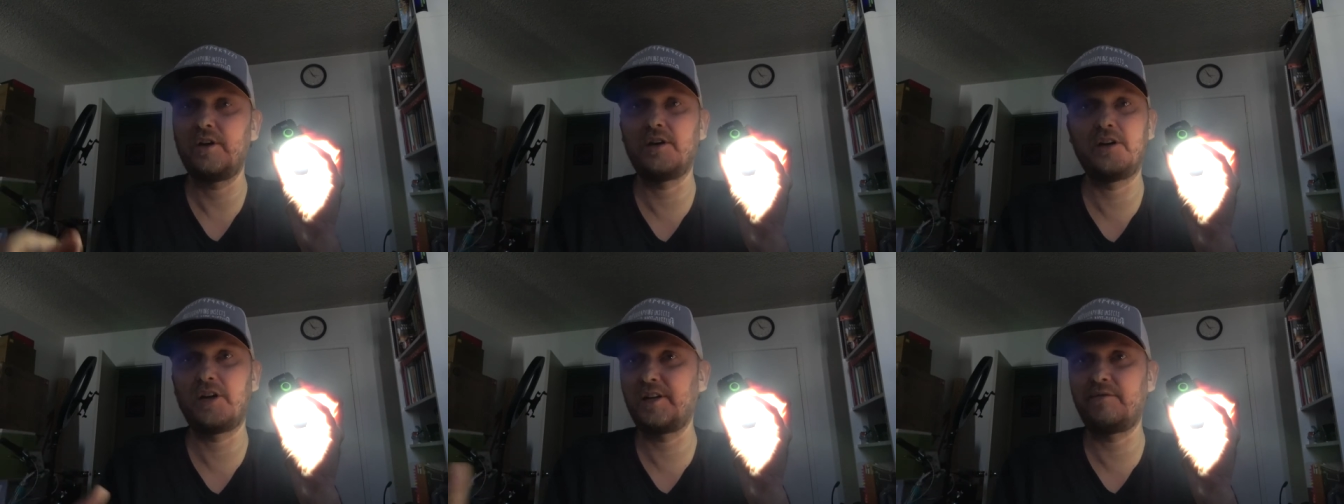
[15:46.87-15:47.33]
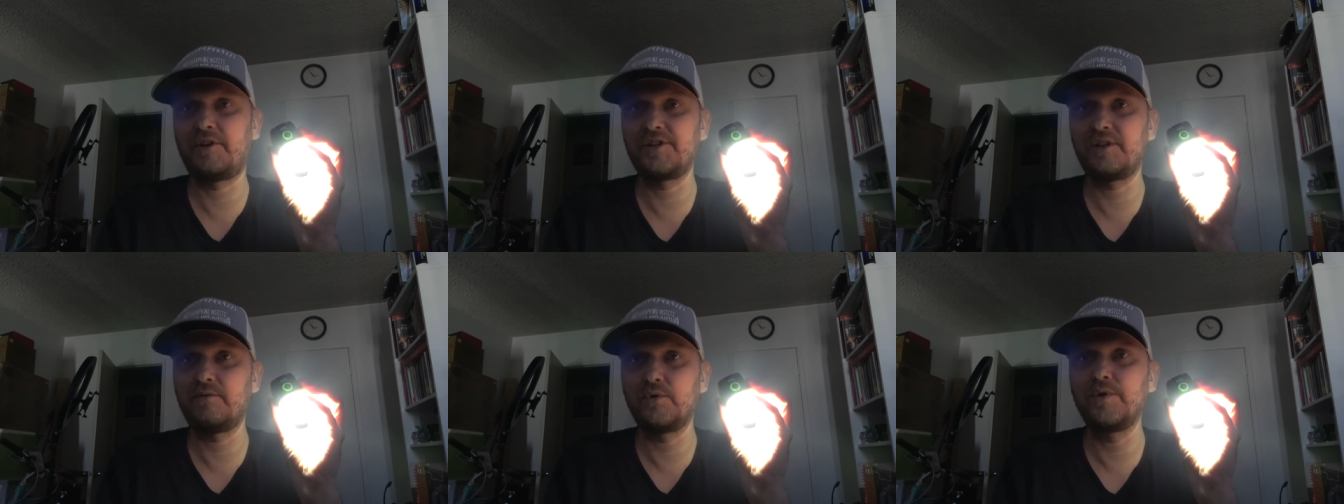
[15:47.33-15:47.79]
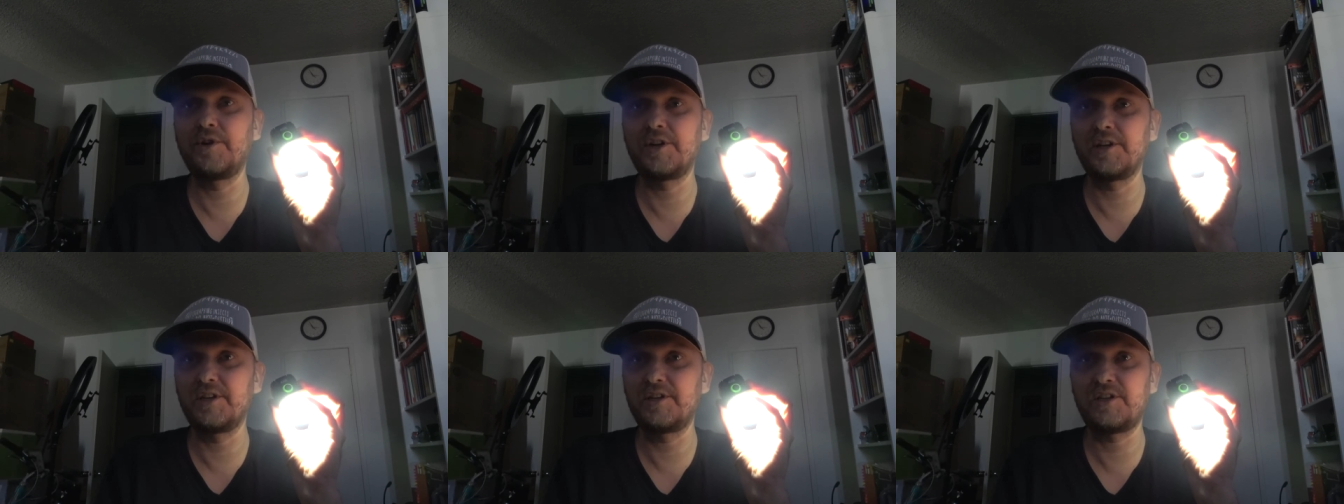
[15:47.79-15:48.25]
uh, otherwise I wouldn't
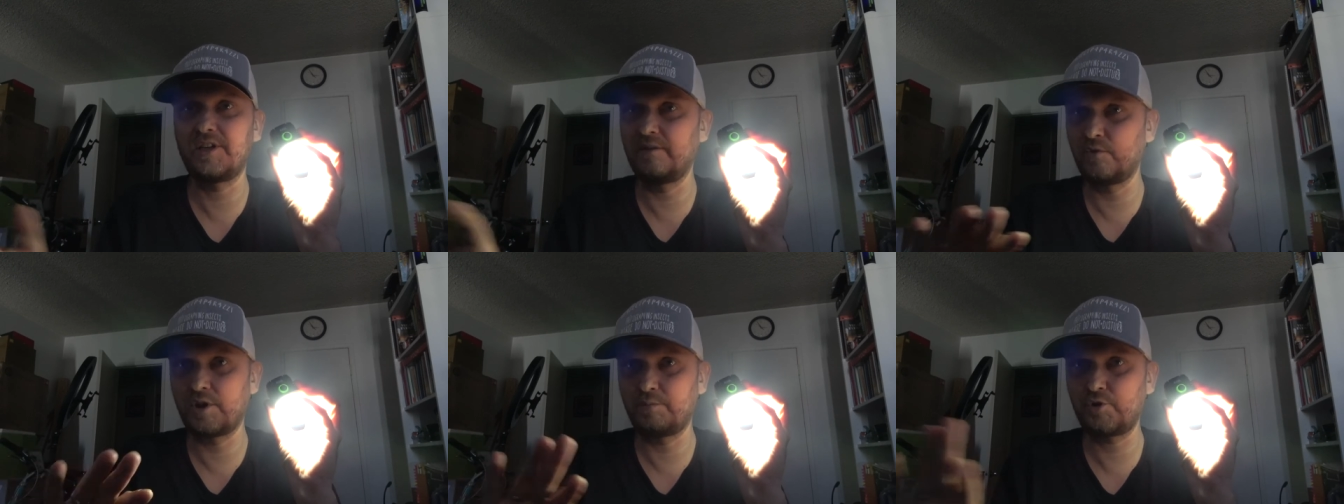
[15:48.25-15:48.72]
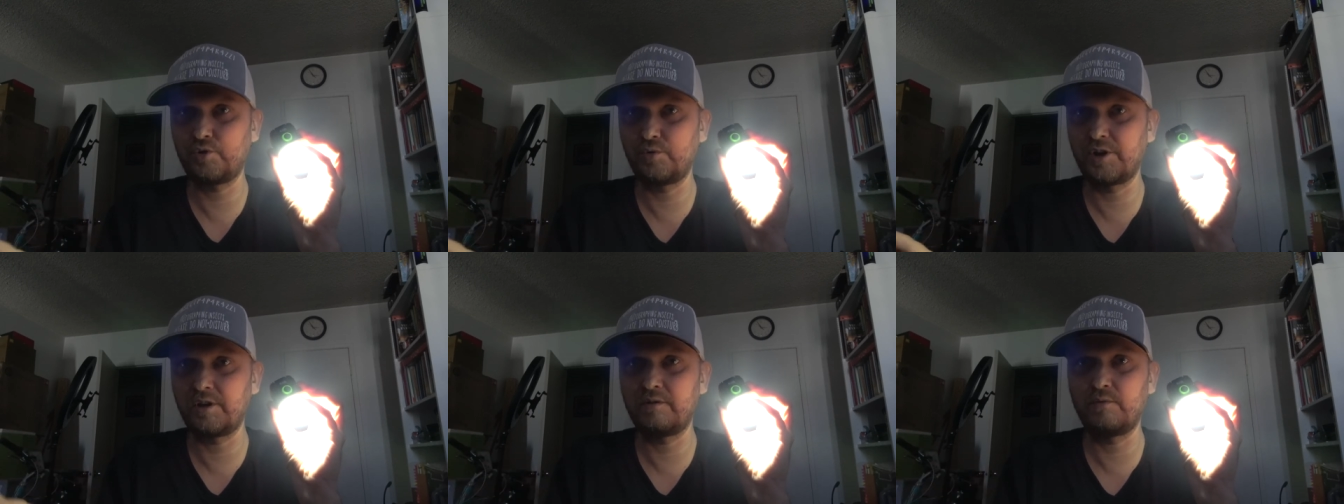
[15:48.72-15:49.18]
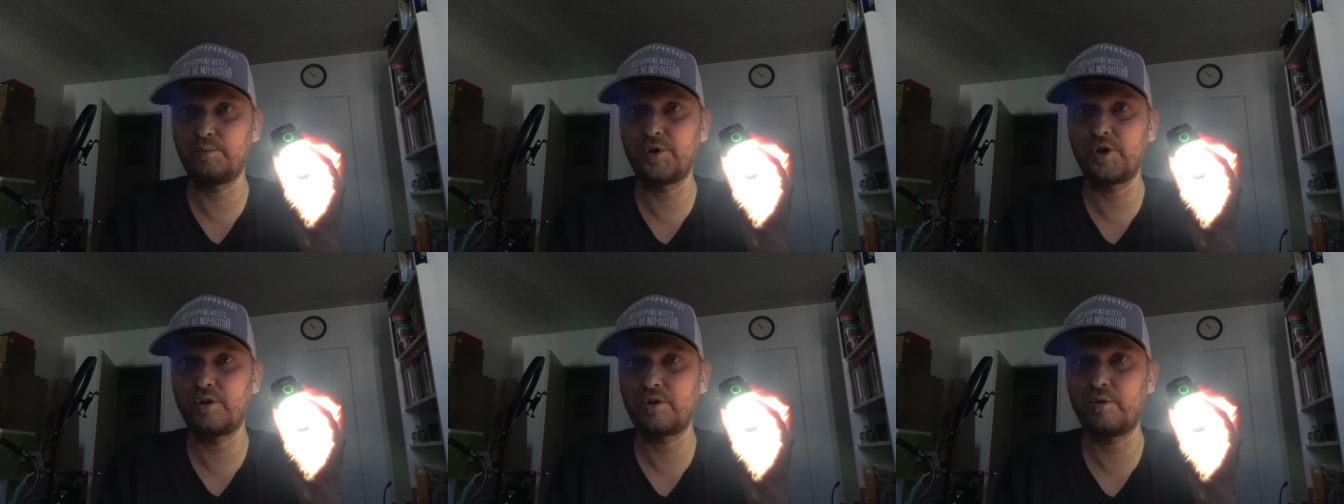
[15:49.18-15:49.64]
really see what I'm shooting. It would
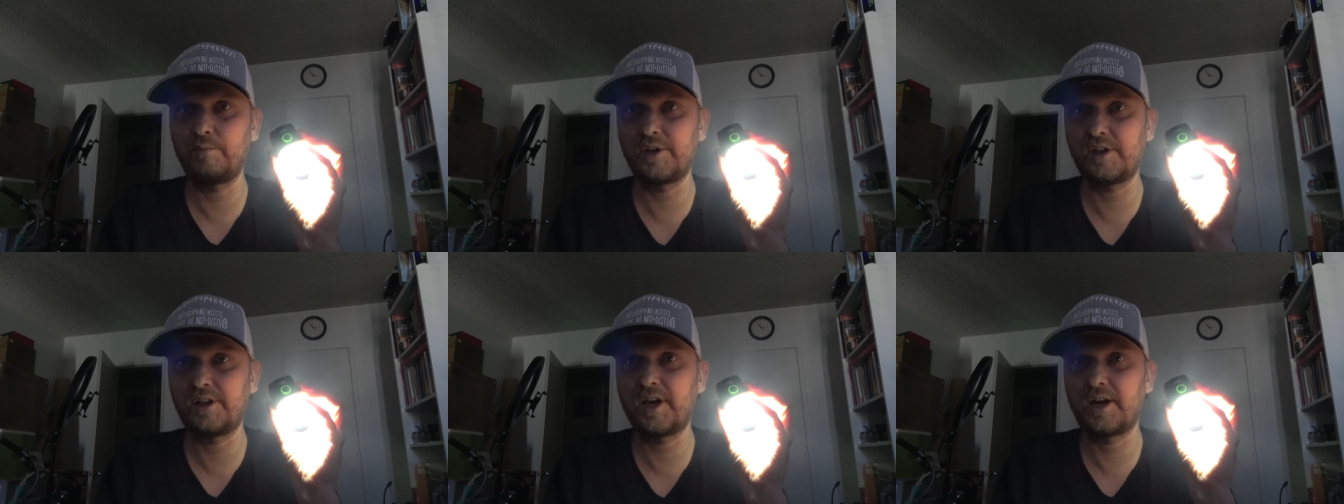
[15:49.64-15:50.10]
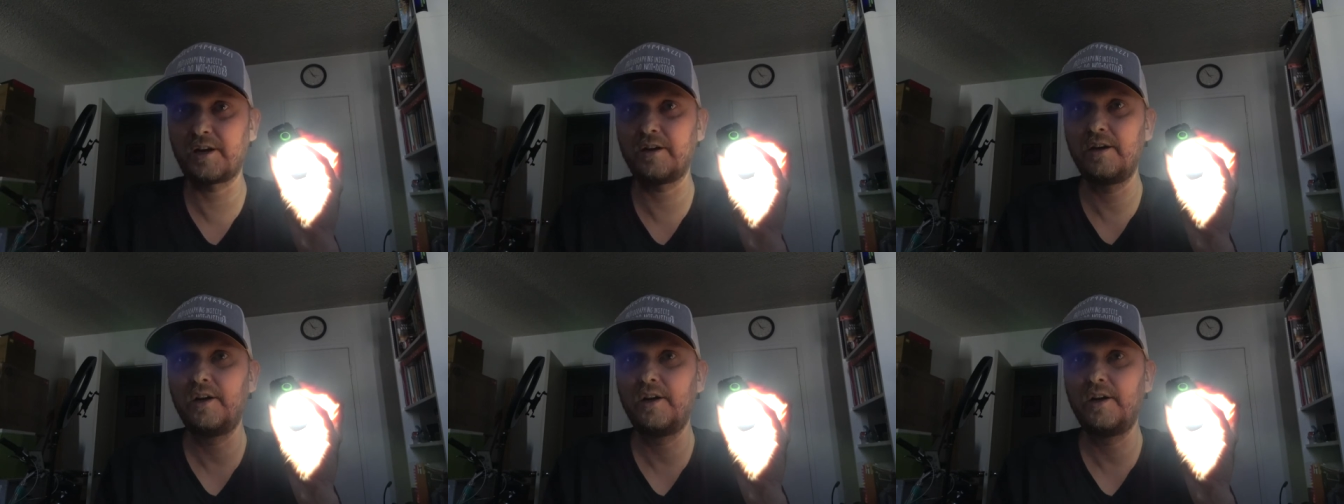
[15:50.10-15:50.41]
be completely dark.